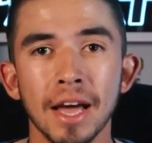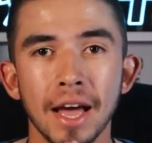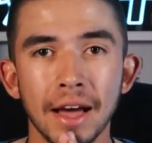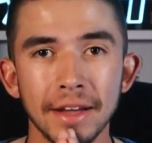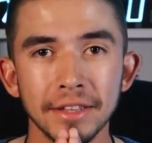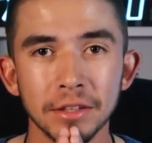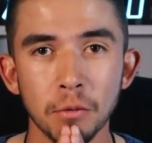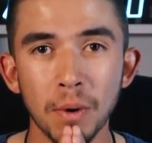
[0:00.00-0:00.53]

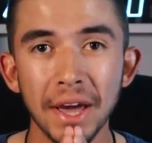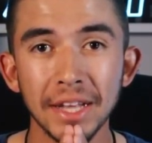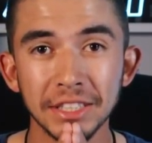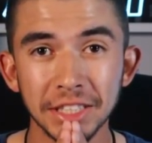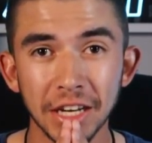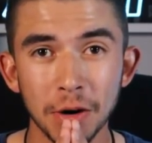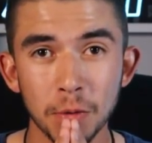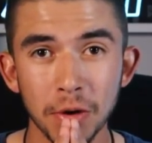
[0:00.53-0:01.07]
And the way
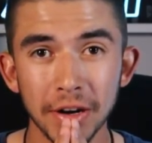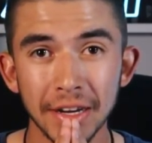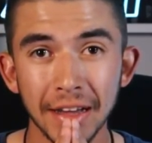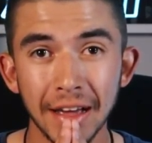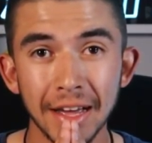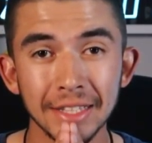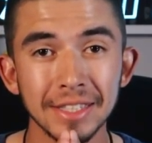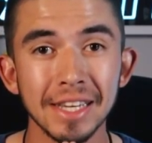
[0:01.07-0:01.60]
it's going to work,
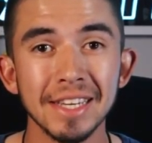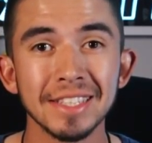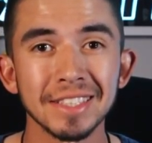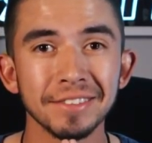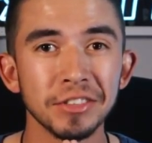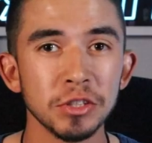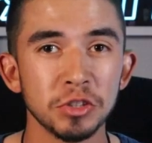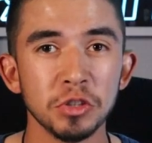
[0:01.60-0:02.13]
guys, is
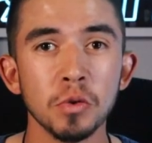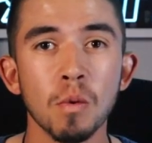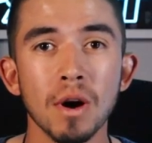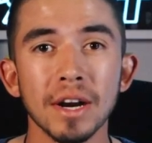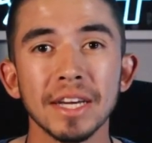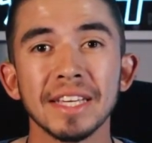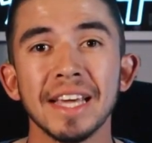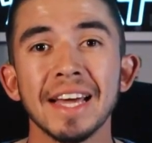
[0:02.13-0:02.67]
if you do
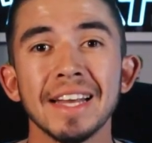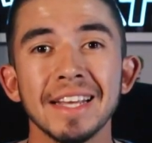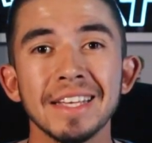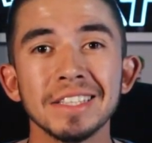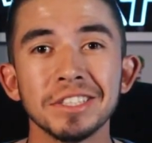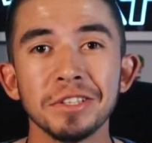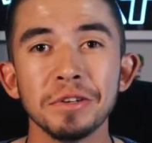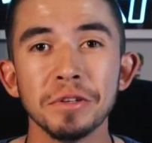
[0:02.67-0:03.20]
want to get
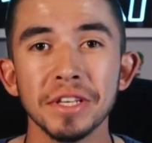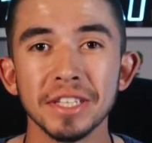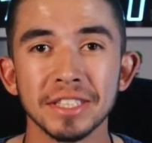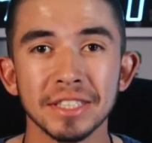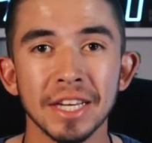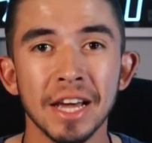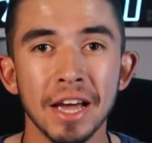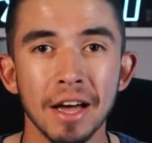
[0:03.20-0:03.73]
into
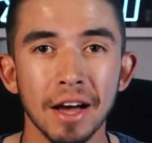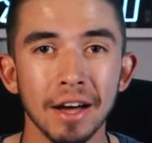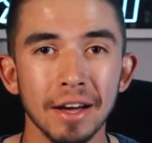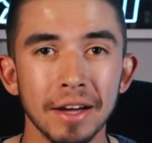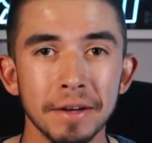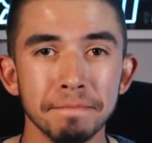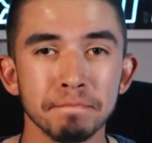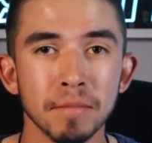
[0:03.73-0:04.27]
this
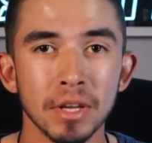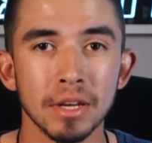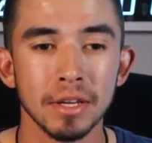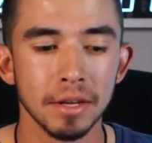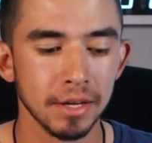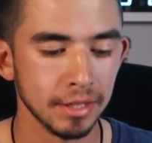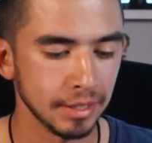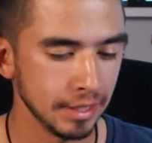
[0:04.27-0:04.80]

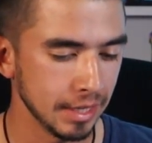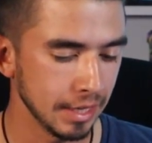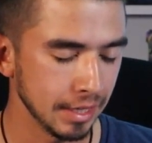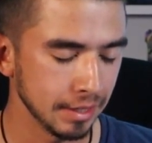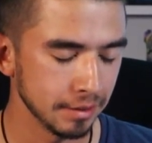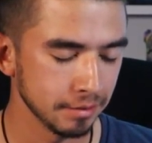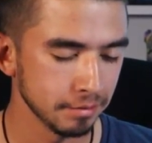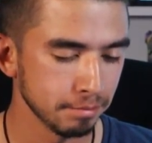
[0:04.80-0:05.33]

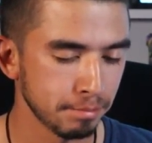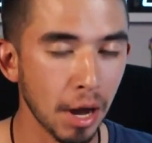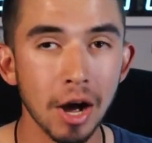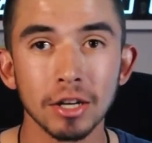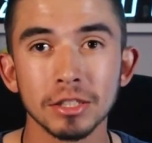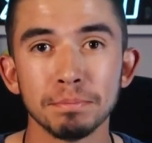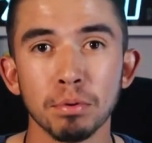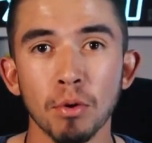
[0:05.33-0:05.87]

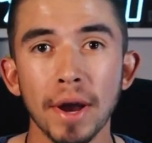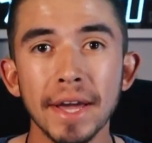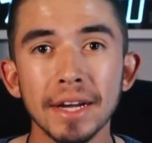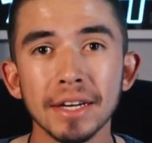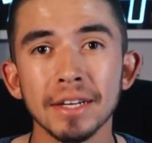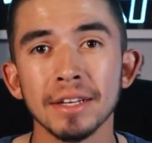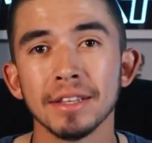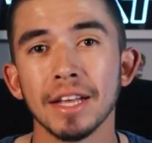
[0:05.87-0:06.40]
box
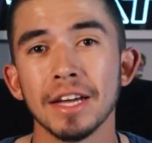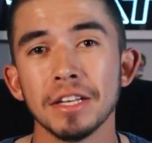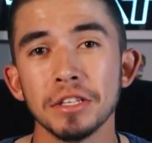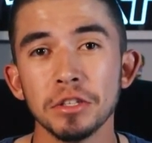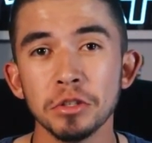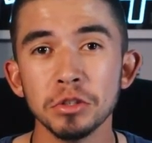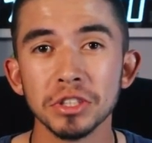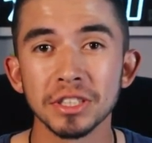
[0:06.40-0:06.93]
break,
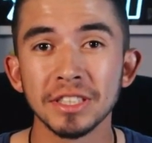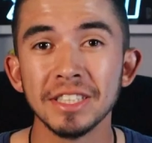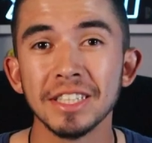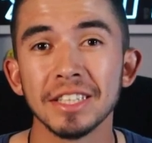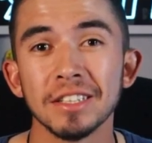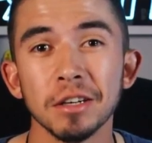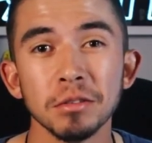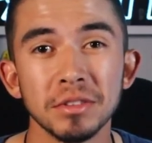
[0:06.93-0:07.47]
then you just need
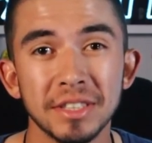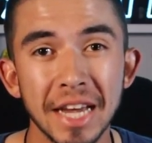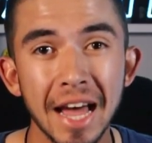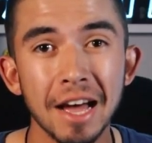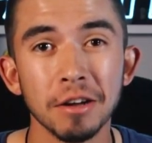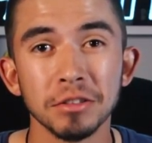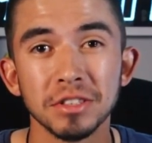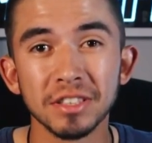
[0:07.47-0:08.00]
to go
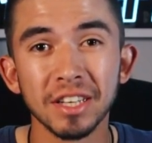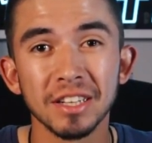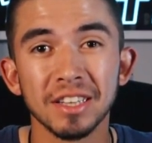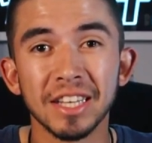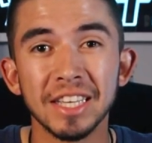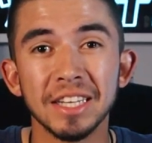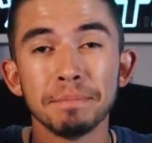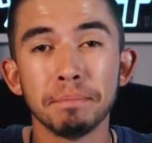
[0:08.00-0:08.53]
down to the
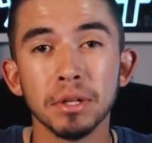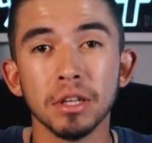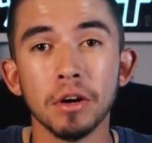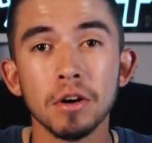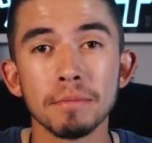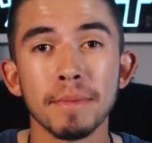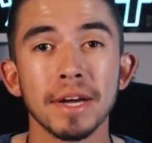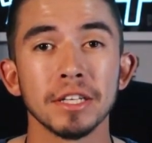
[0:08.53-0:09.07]
link
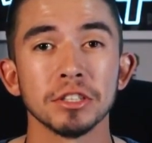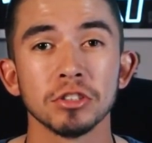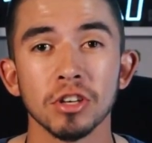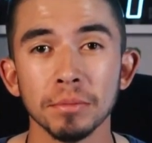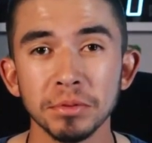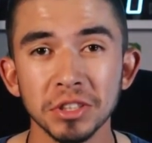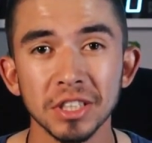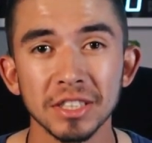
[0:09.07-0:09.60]
below in my
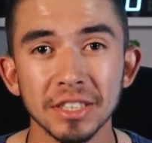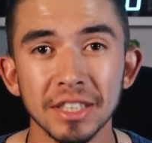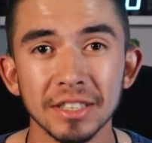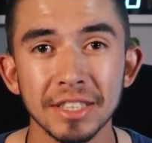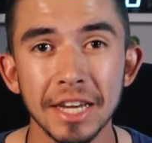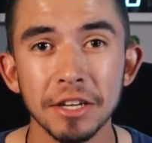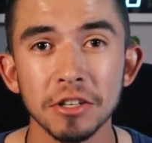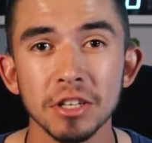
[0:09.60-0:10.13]
description. It's going
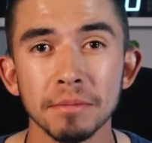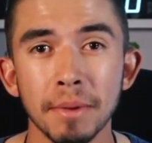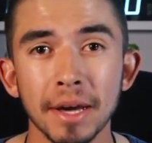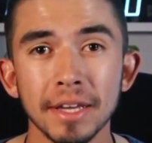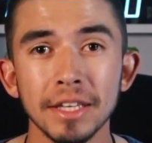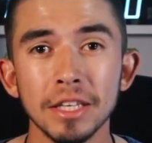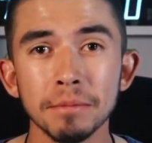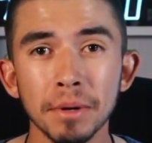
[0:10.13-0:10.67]
to take you to
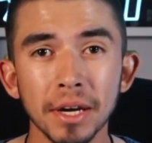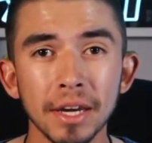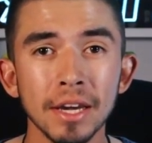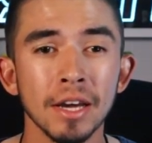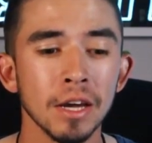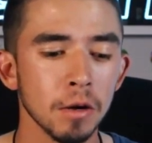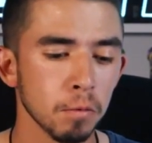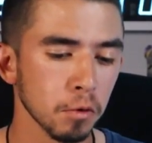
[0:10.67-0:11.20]
my
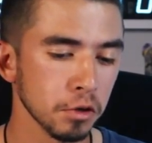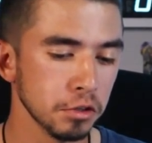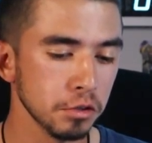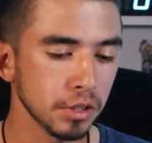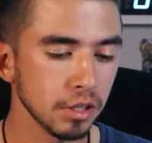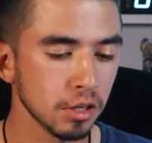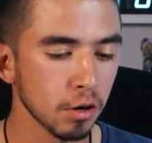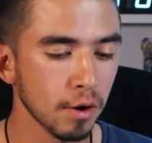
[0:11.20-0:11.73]
eBay, where
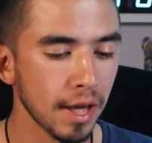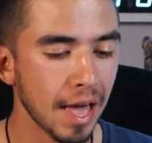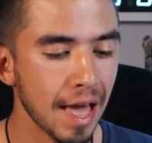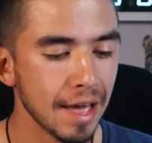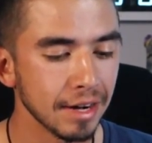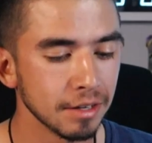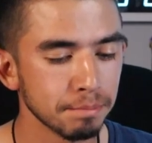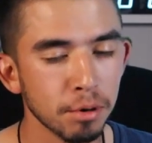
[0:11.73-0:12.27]
you can go
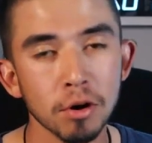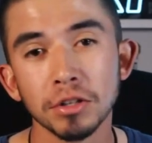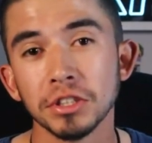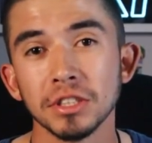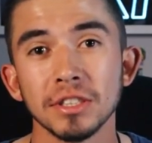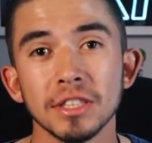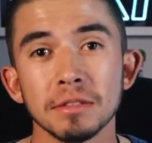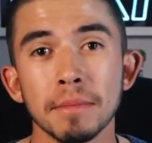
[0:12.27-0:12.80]
ahead and
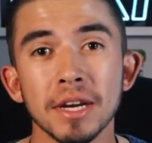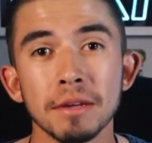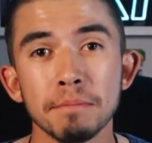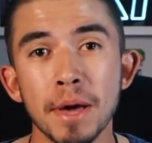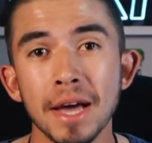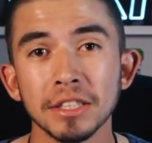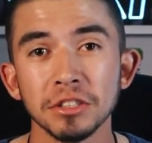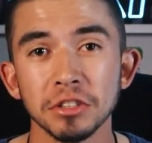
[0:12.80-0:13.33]
purchase as many
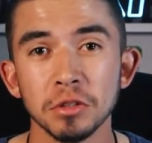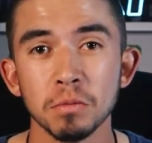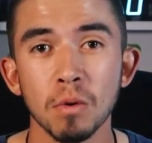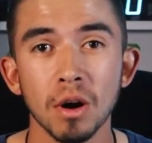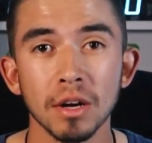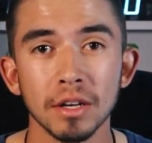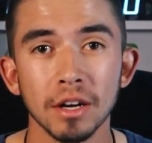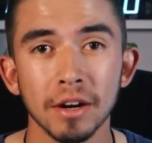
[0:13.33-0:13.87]
packs as you
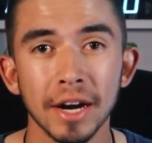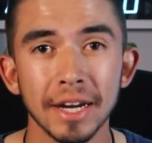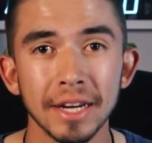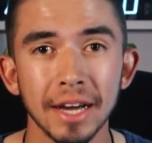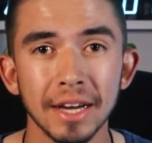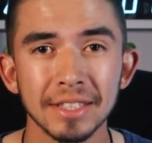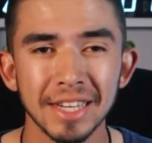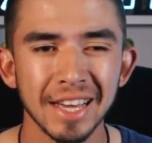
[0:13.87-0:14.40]
want. All right,
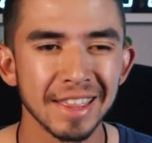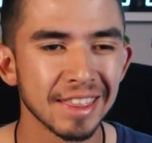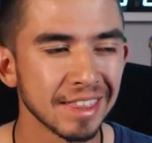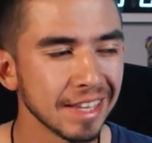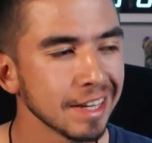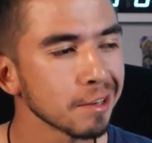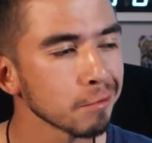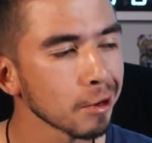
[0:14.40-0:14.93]
guys, I
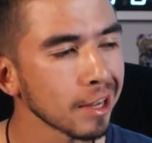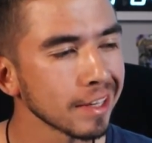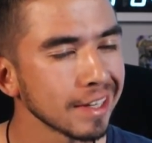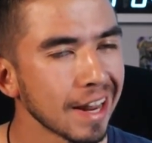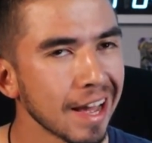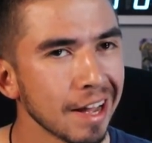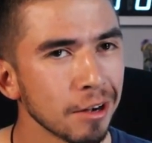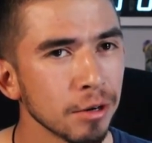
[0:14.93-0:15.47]
think right
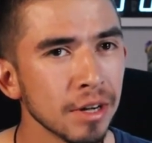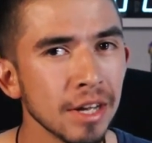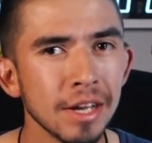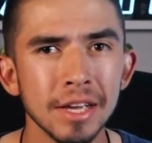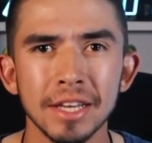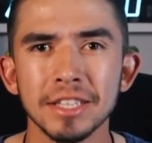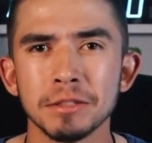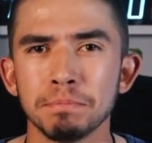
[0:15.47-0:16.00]
now
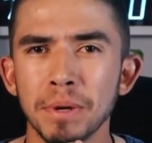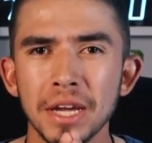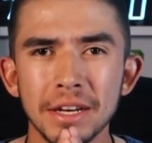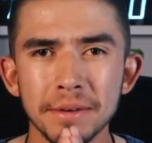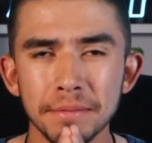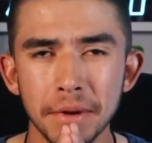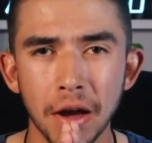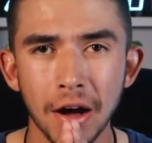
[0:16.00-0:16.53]
it's
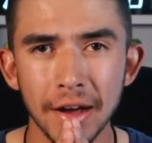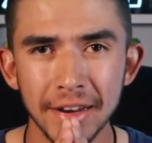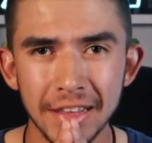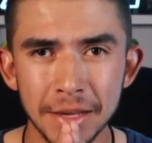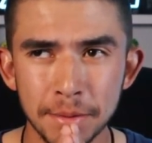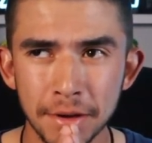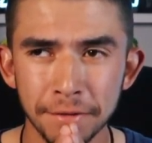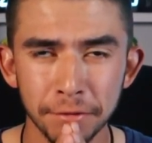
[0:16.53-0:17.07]
been on
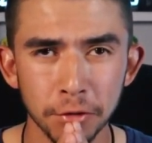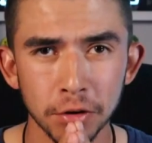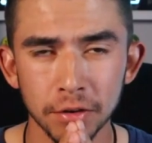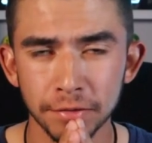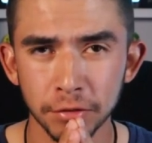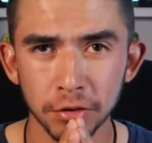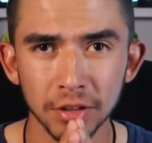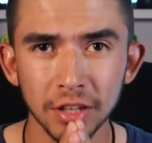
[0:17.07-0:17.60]
eBay
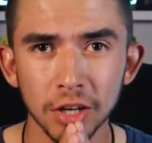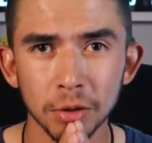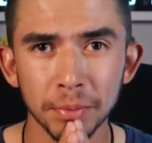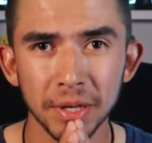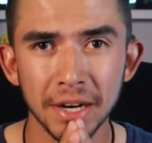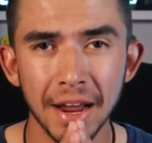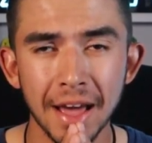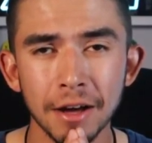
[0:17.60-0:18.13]
for a little
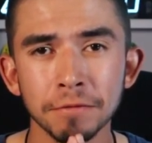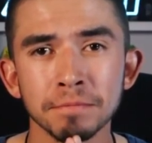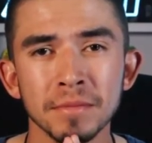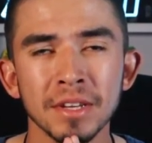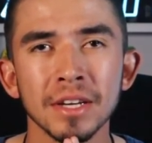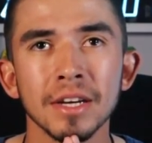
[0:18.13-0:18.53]
bit now.